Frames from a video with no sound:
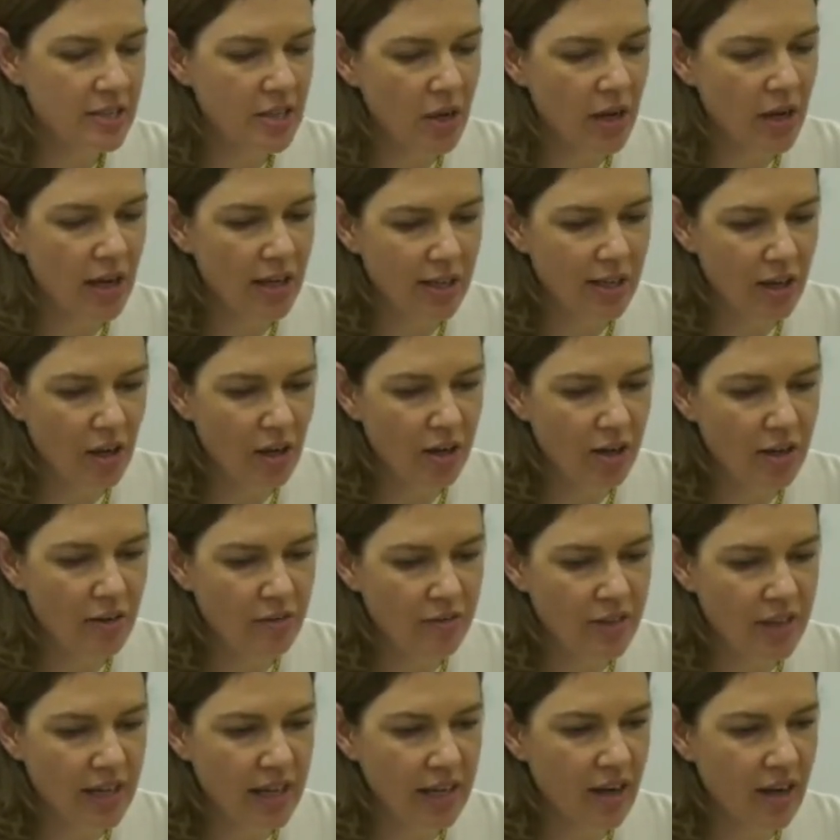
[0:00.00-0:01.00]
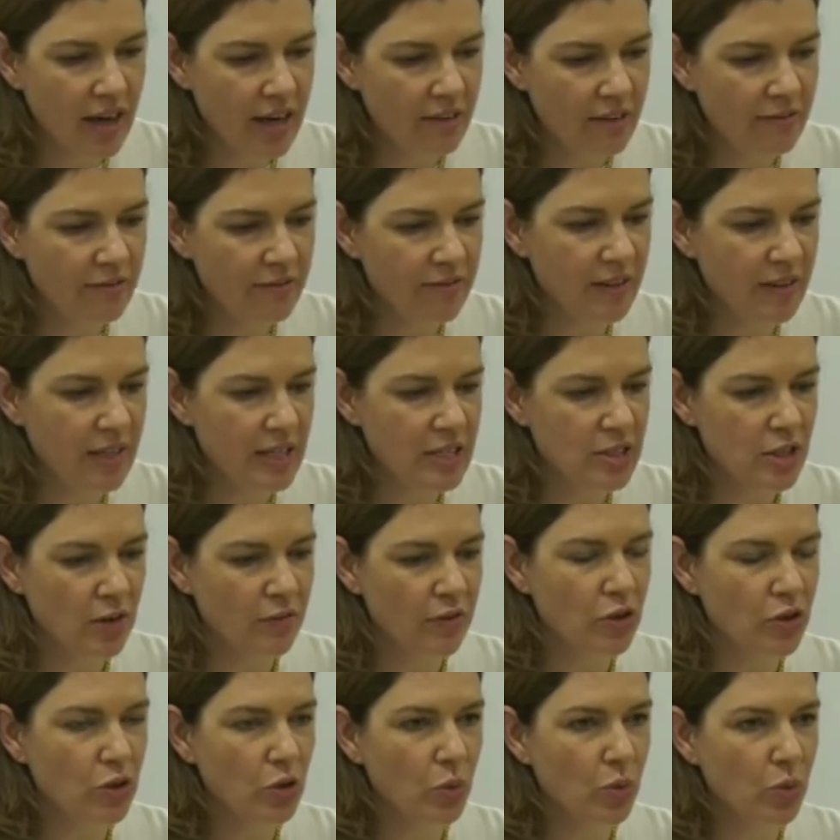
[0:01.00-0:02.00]
So a lot of the kind of
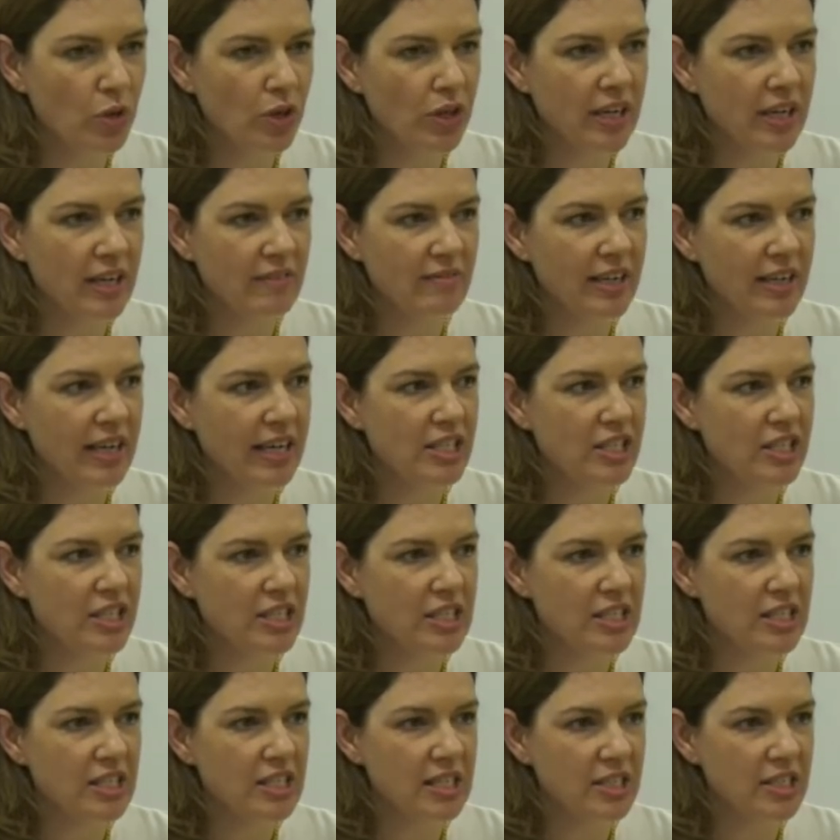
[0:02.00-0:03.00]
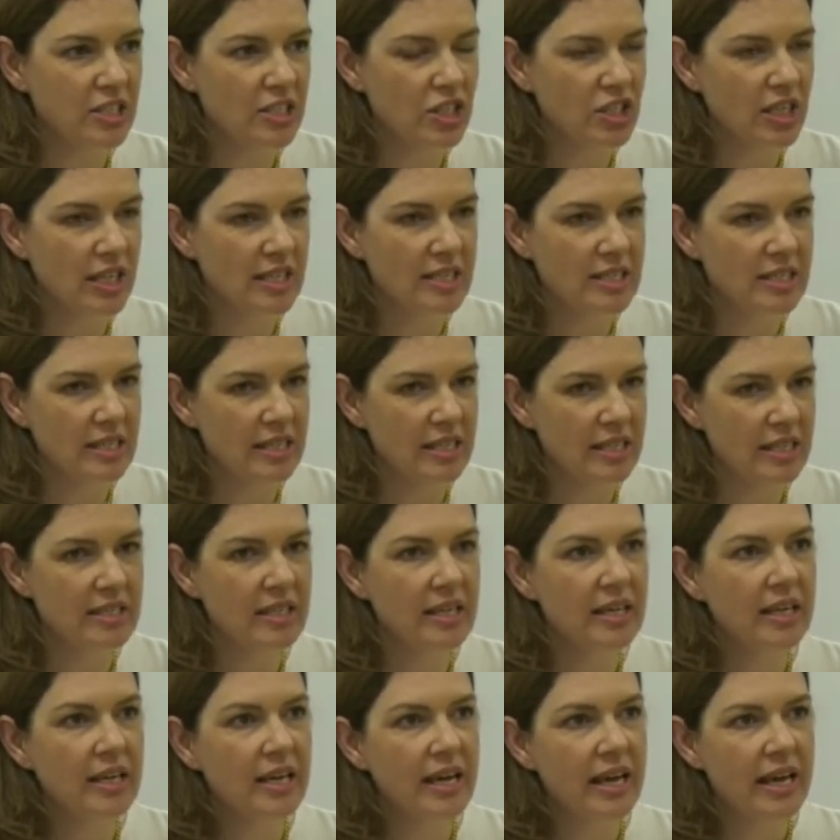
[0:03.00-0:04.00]
philosophical work in relation to justice
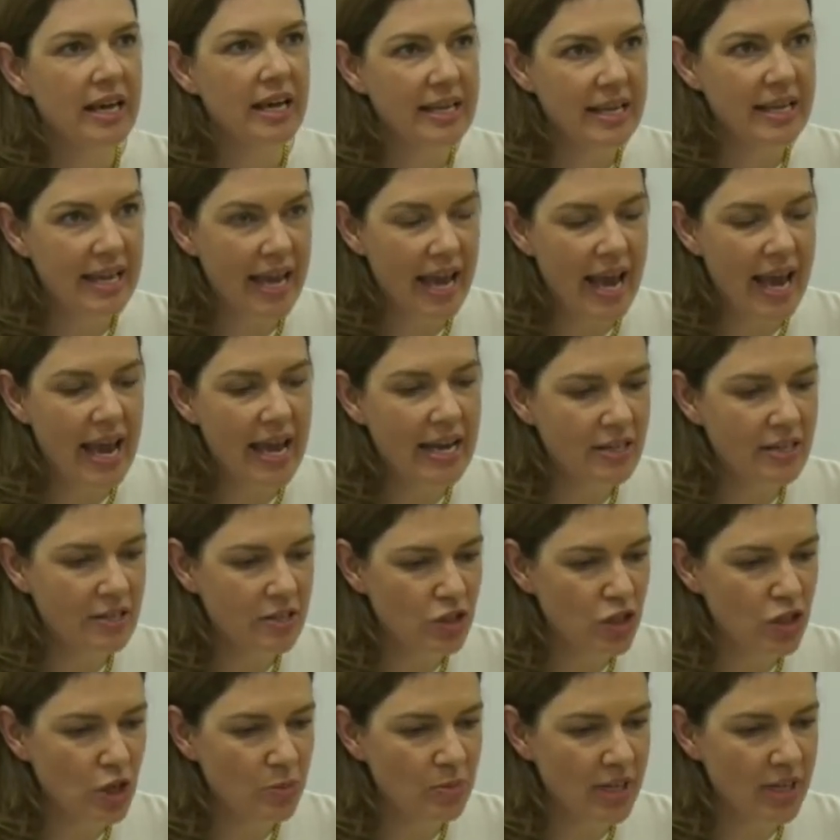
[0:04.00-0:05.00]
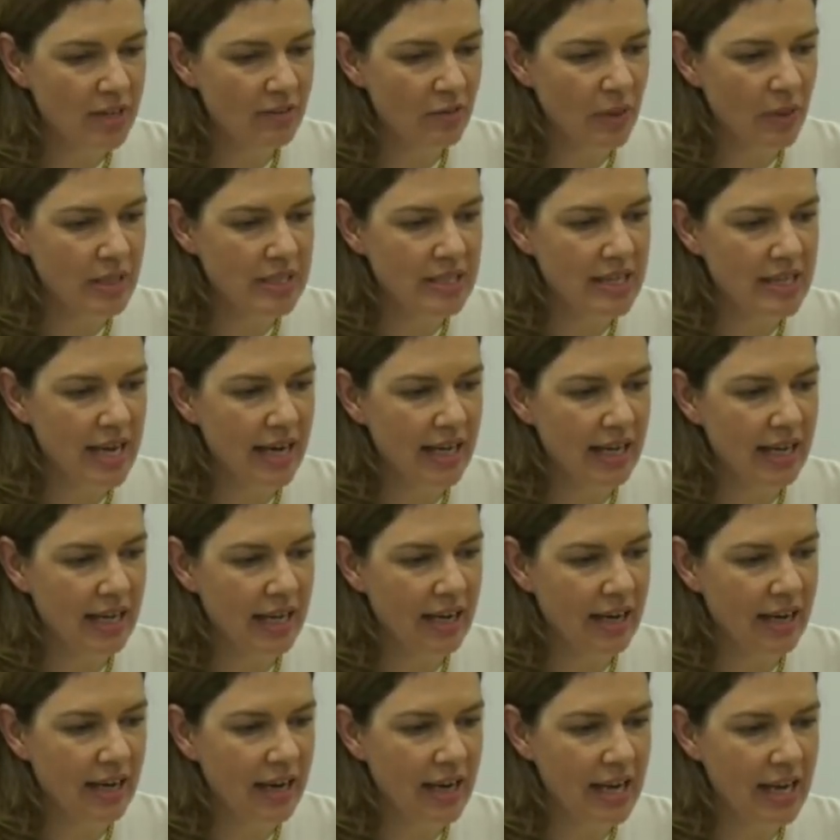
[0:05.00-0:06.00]
can assume that everyone's
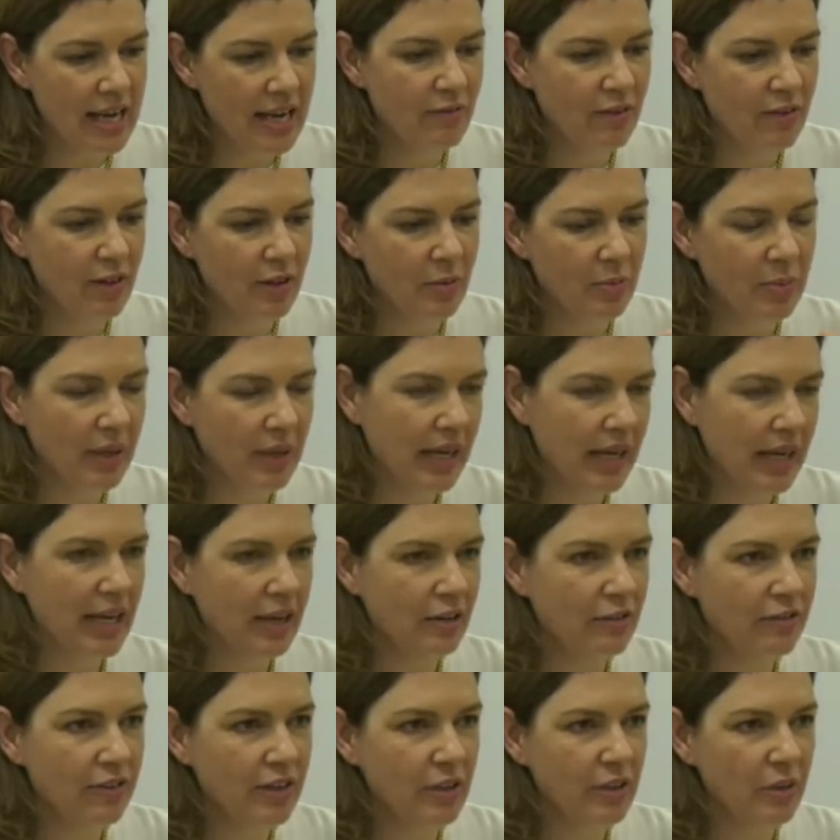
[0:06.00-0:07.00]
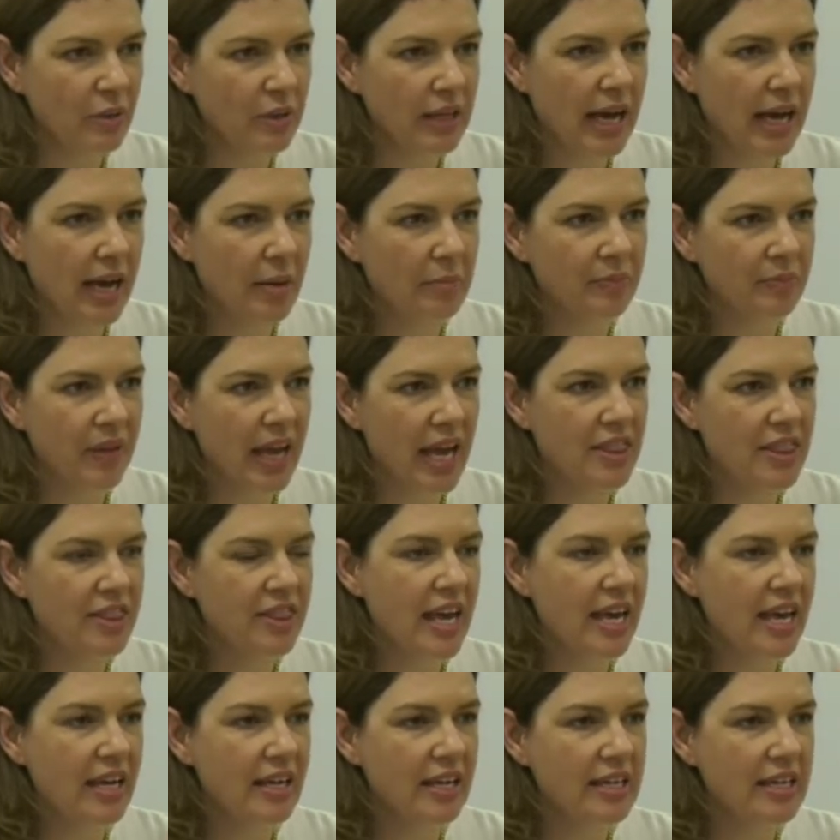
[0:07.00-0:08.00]
starting at an even playing field,
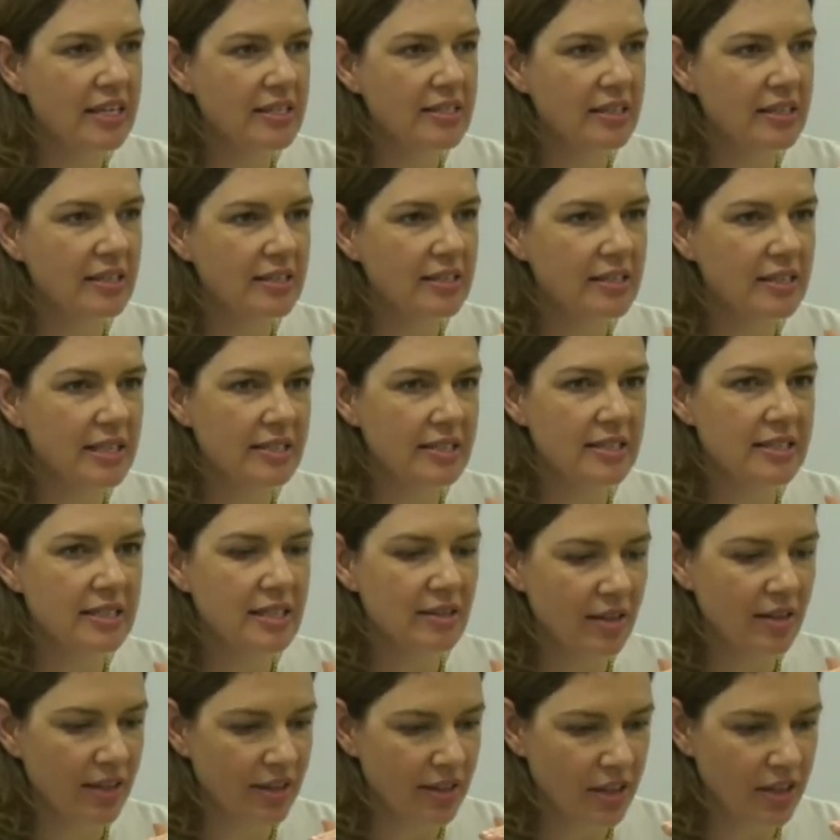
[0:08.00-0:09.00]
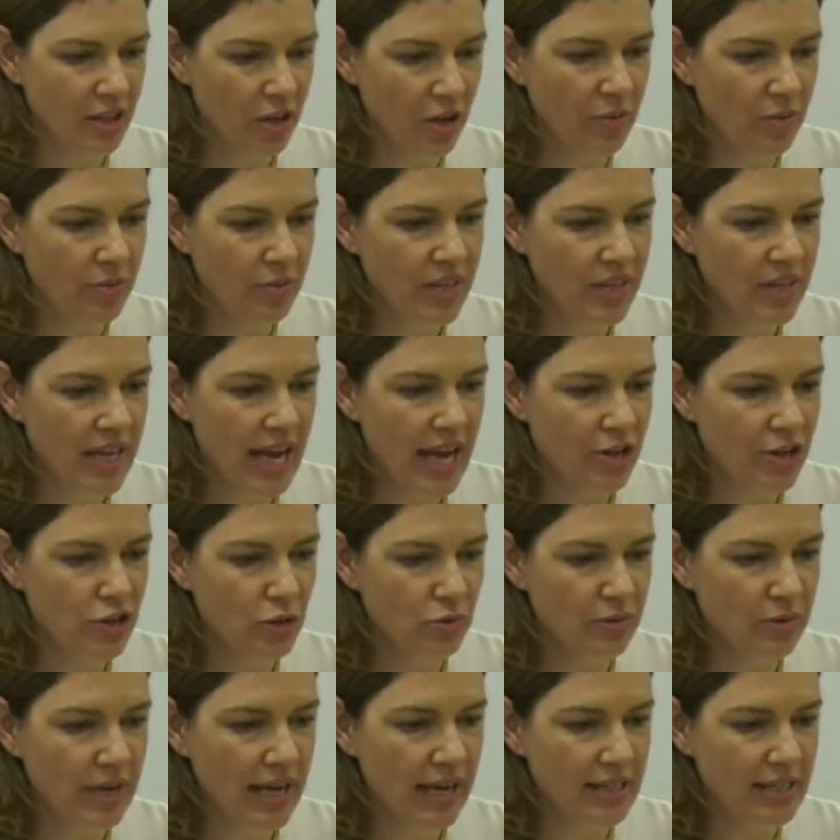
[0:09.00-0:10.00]
and that isn't necessarily, the
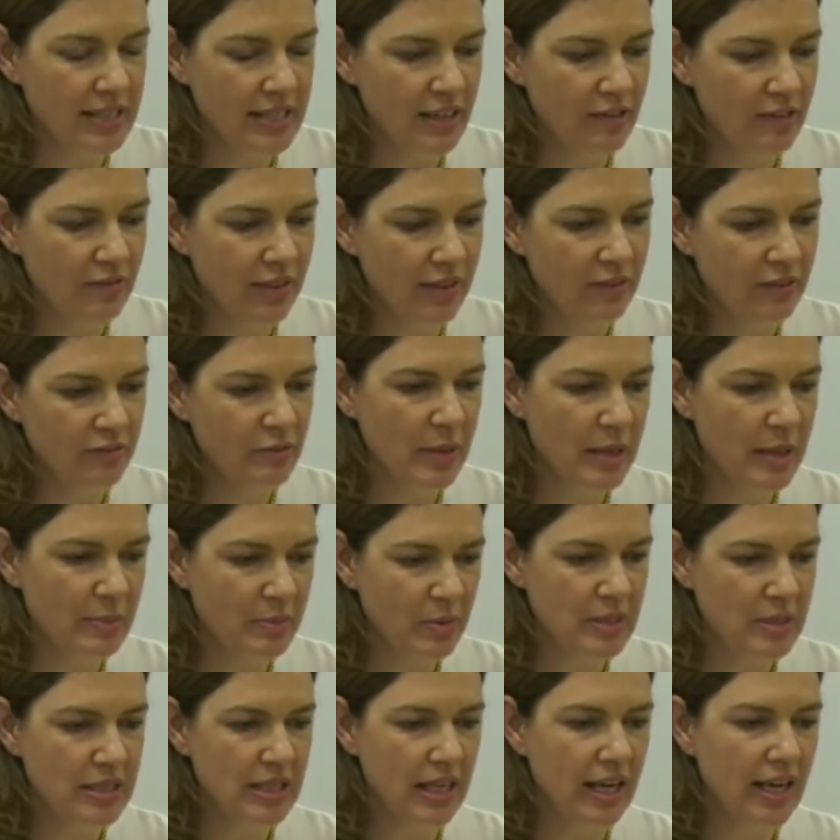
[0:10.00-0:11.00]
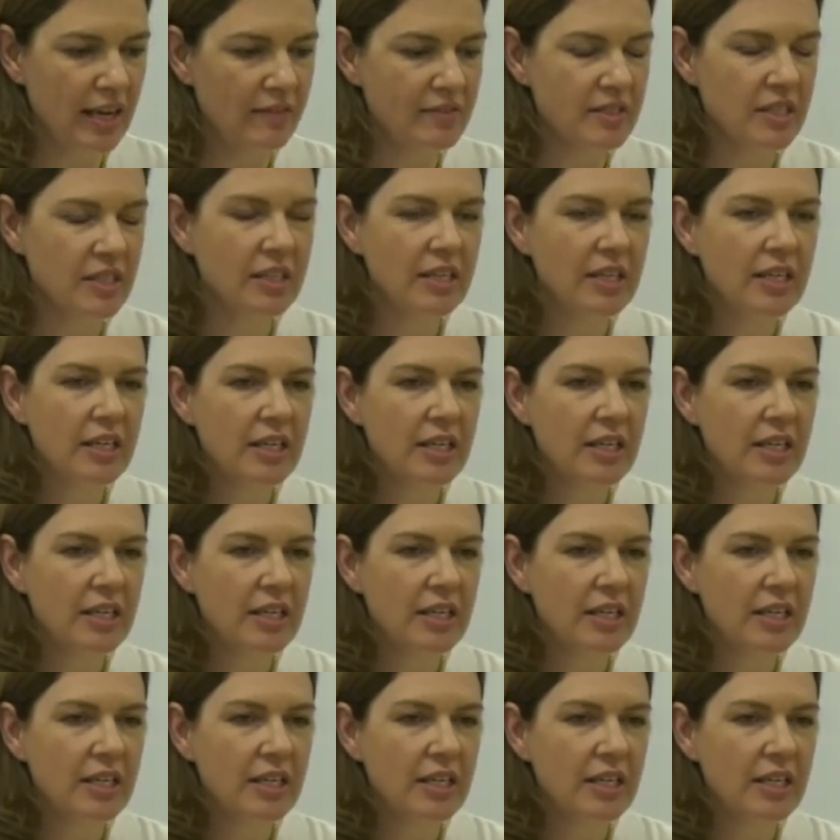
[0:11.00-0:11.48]
actual reality of lived people's lives.